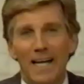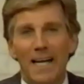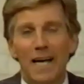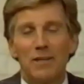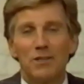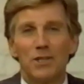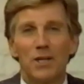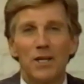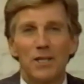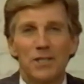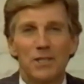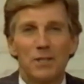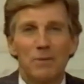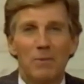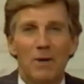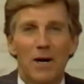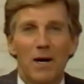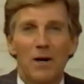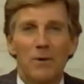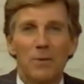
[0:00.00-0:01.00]
Now, join us
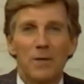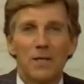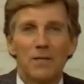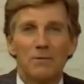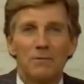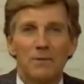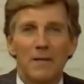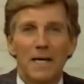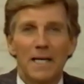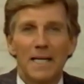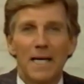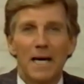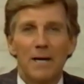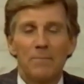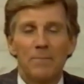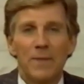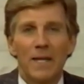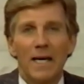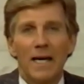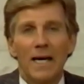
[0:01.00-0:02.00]
tomorrow. We're going to find out
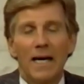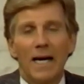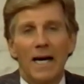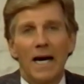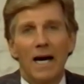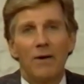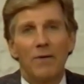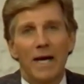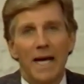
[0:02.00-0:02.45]
how